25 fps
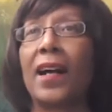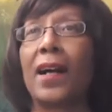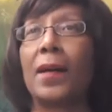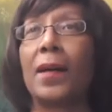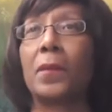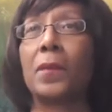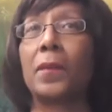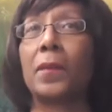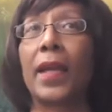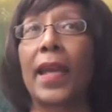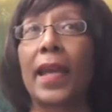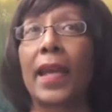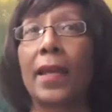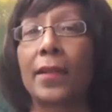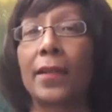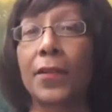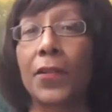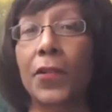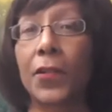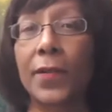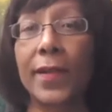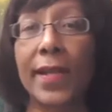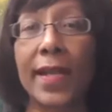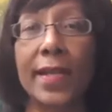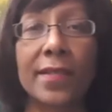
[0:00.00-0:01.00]
And
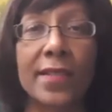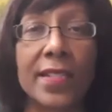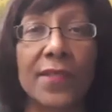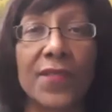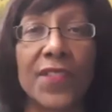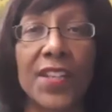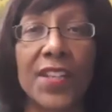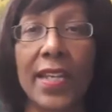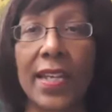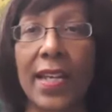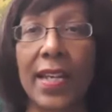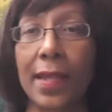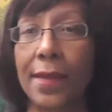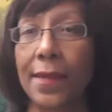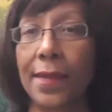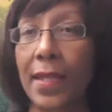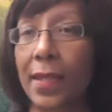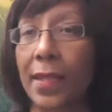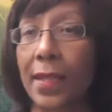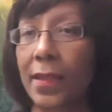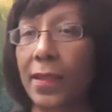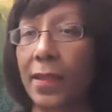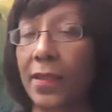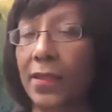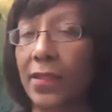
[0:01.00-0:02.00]
creativity, I think,
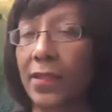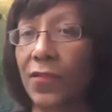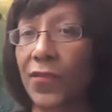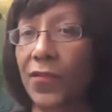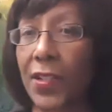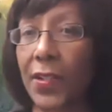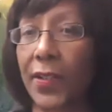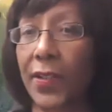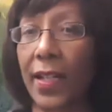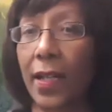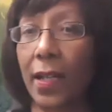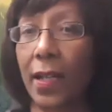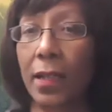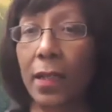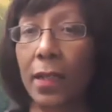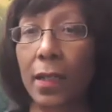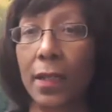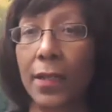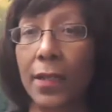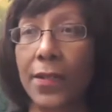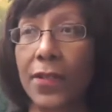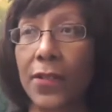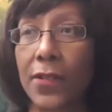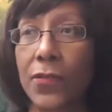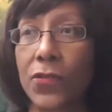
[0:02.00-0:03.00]
is very
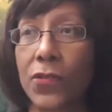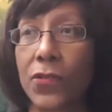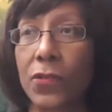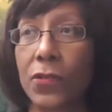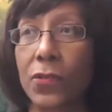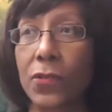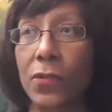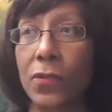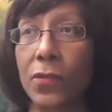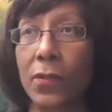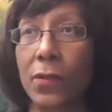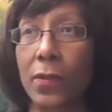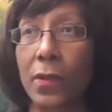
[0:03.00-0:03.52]
hard to